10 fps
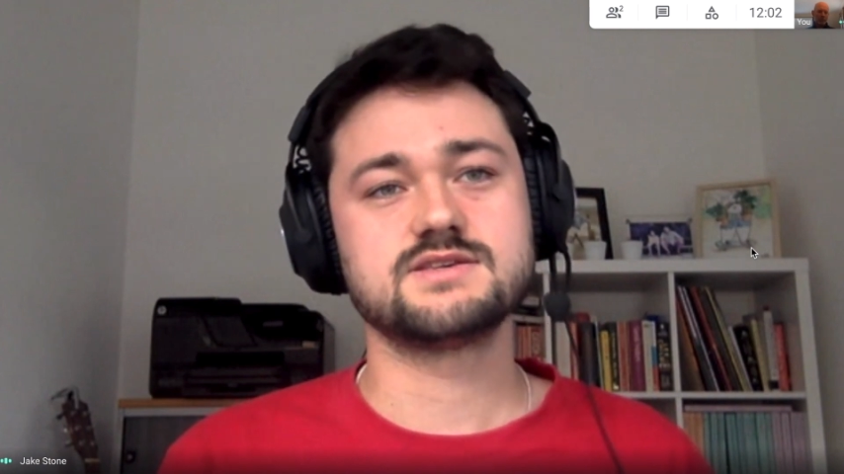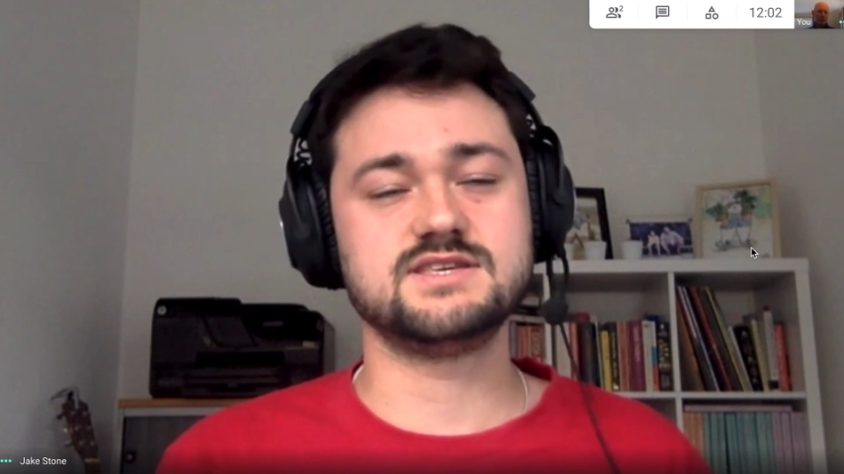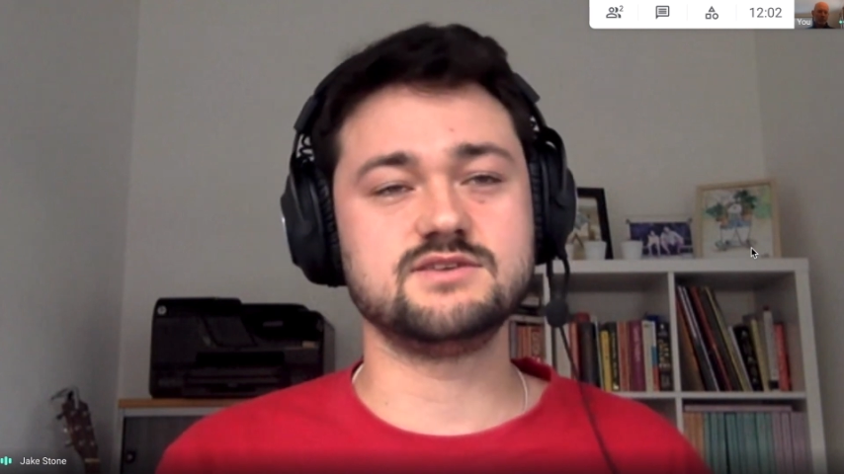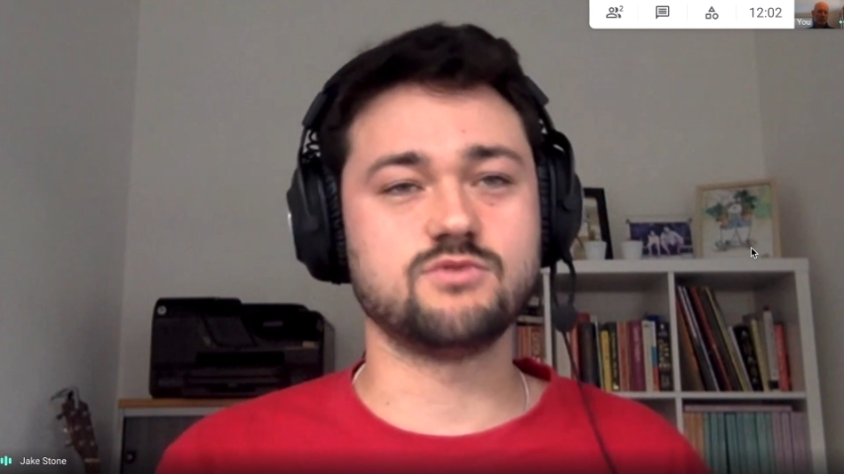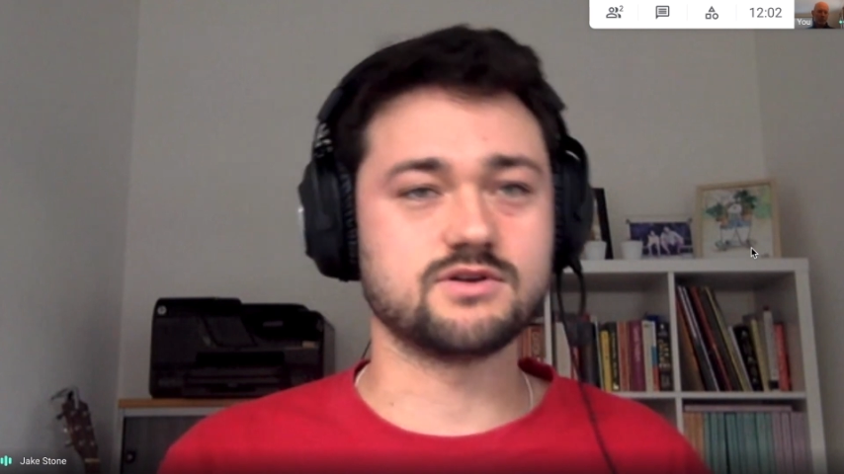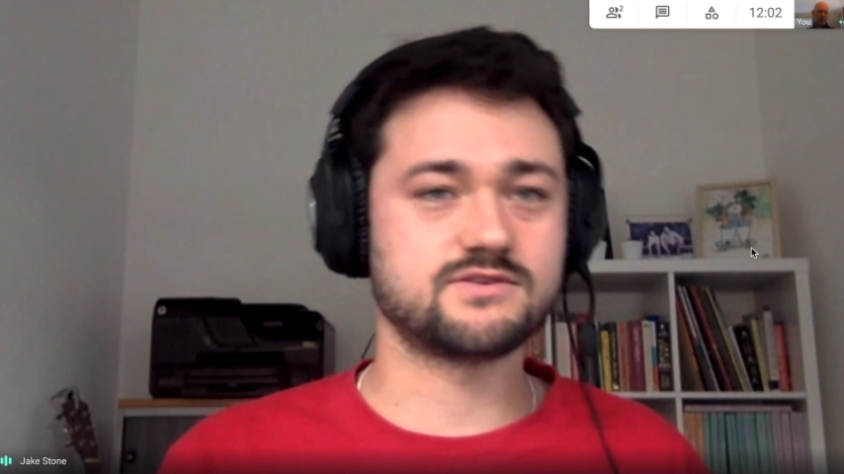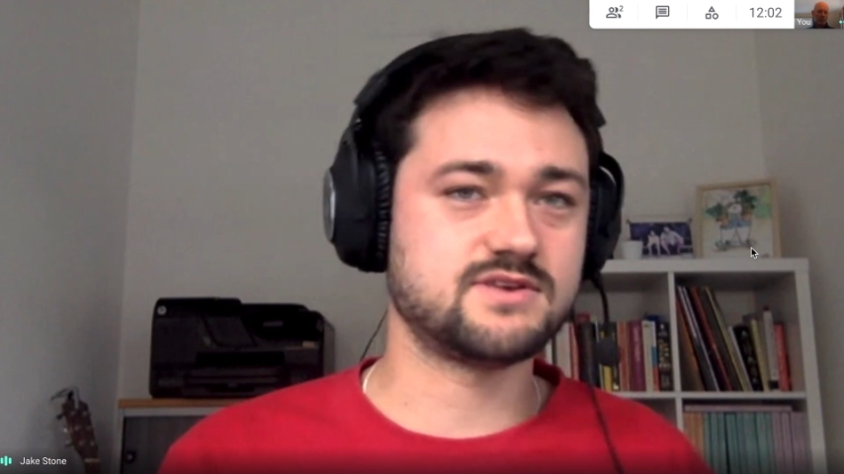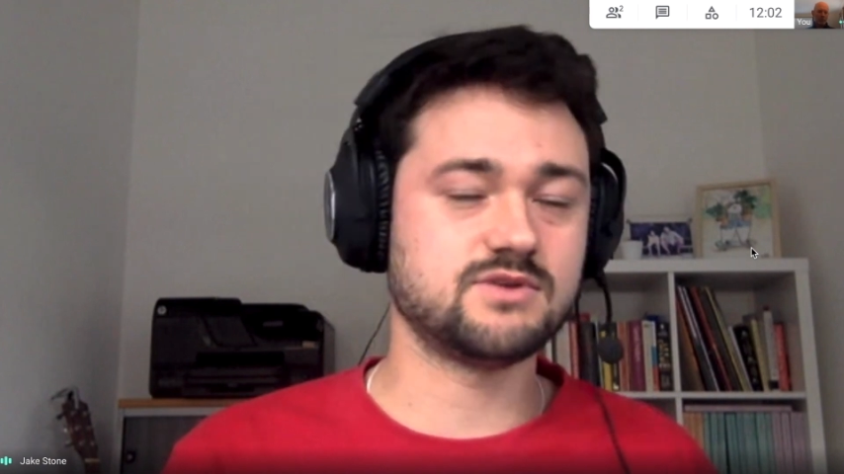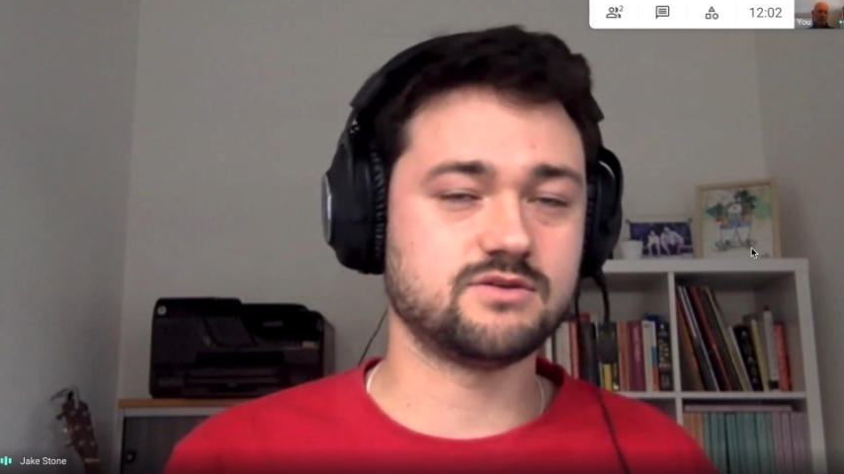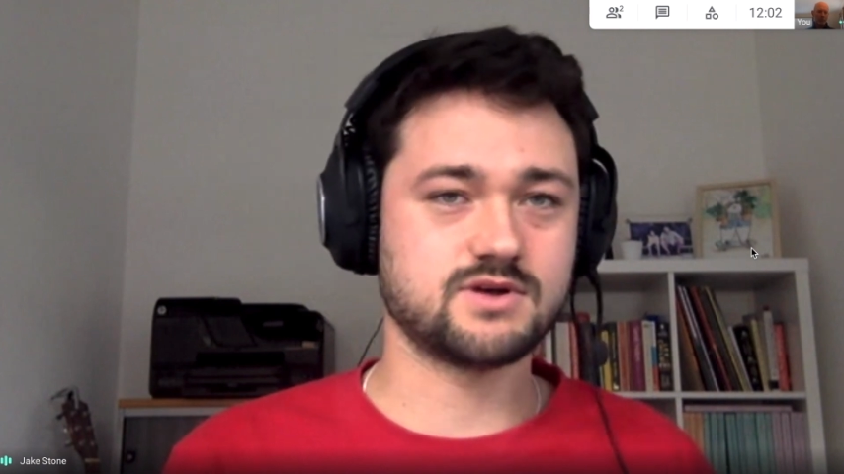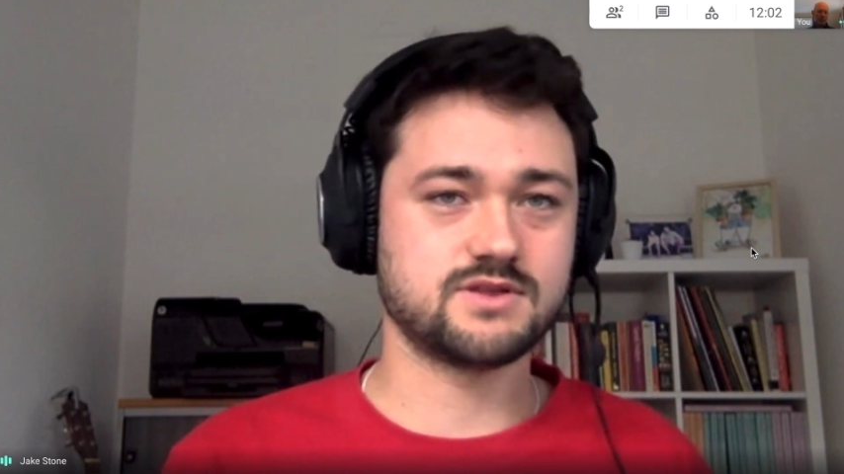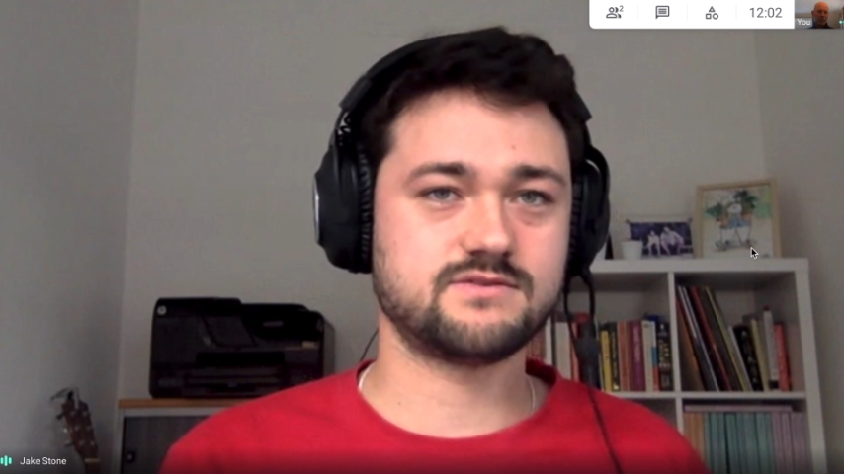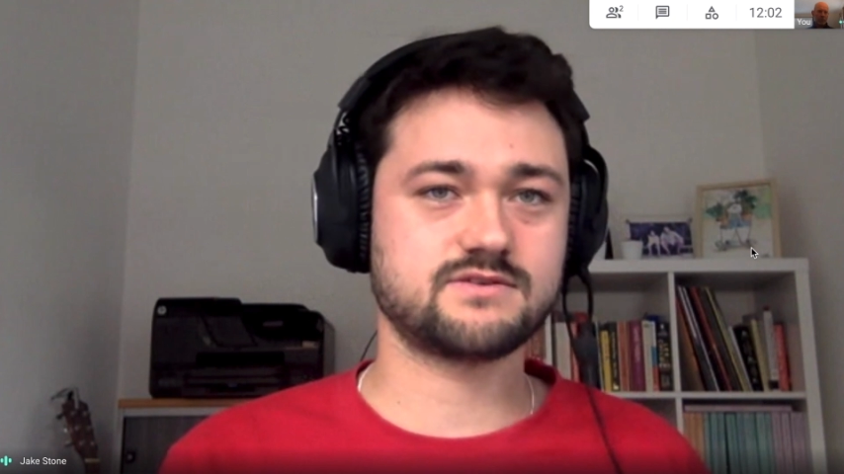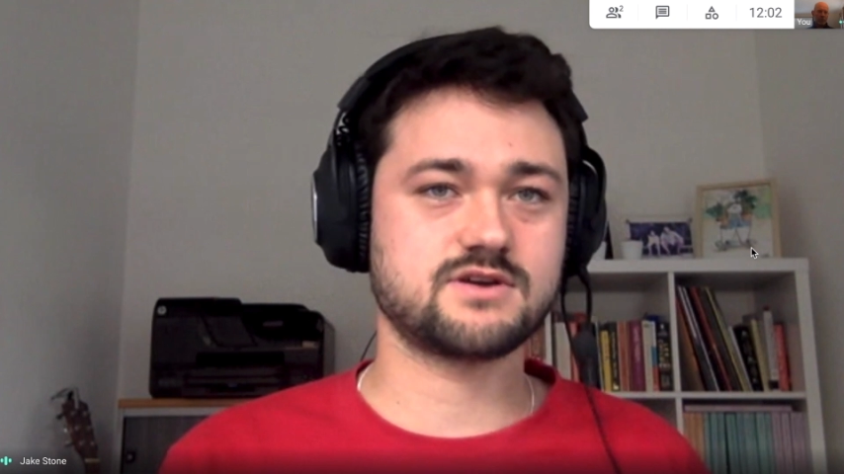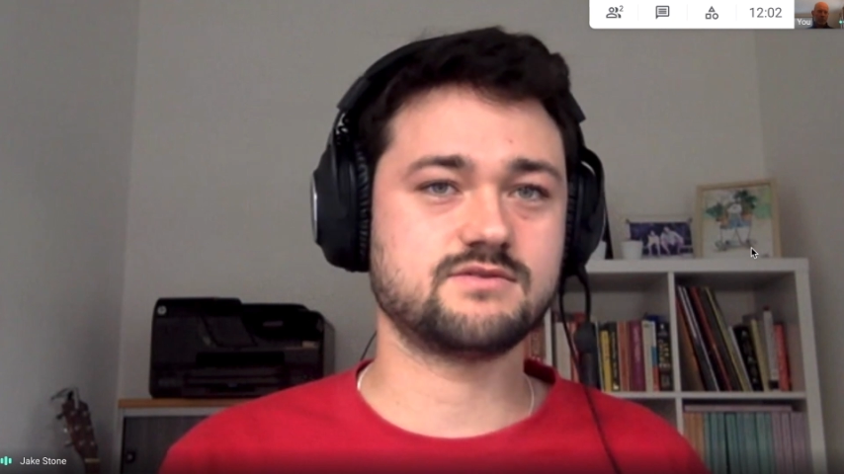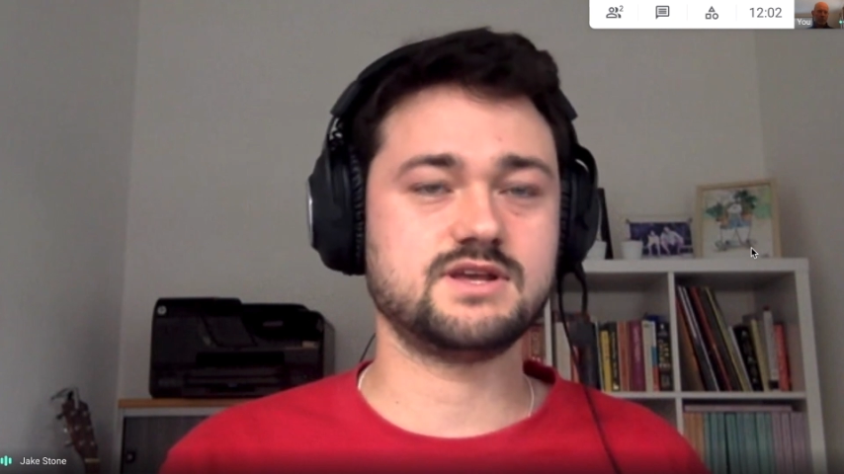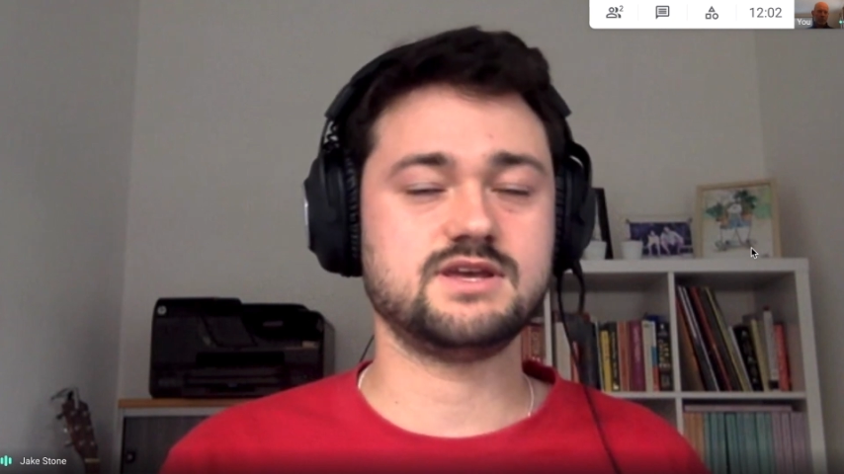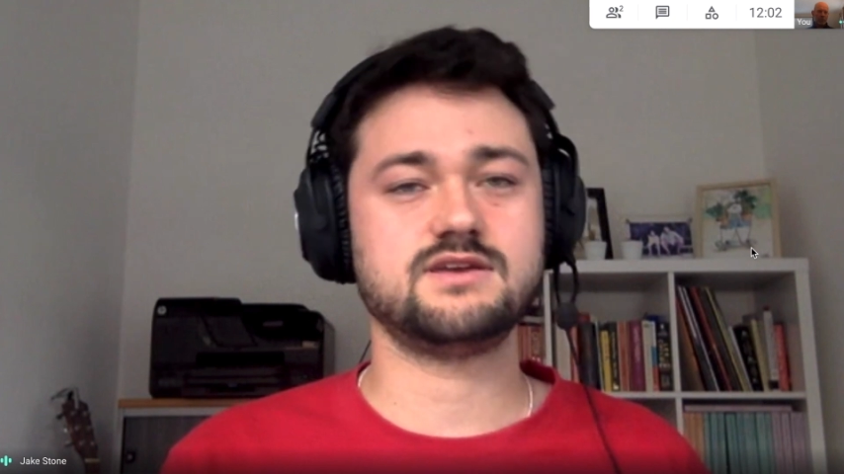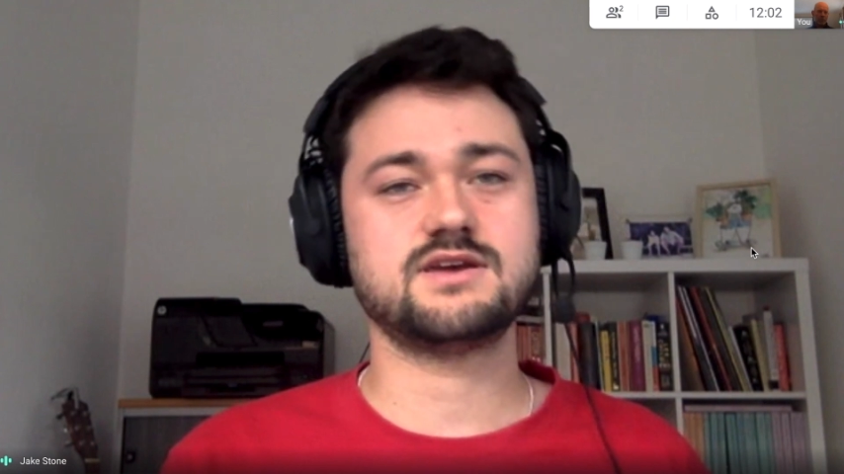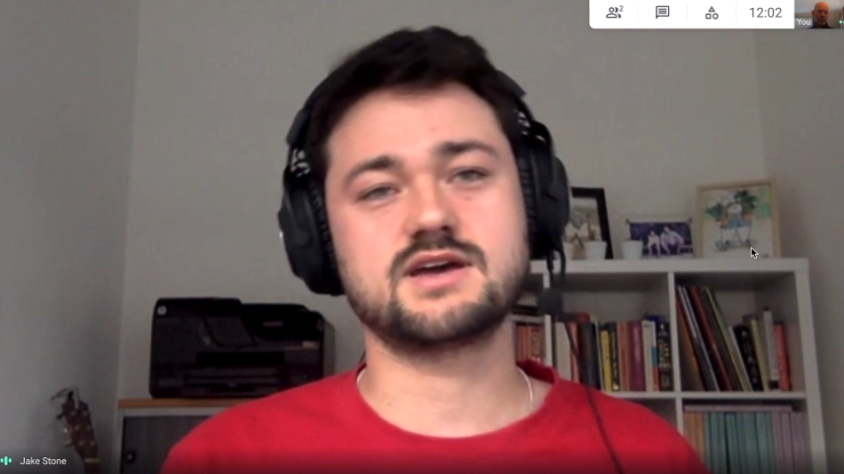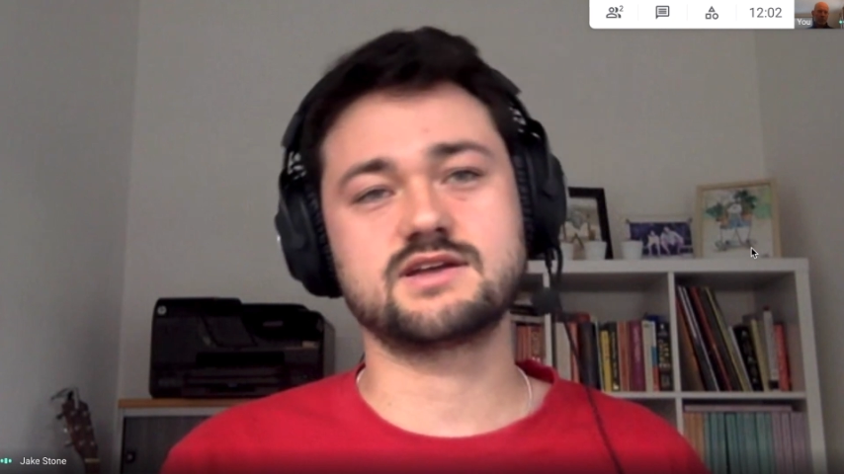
see what similar ones currently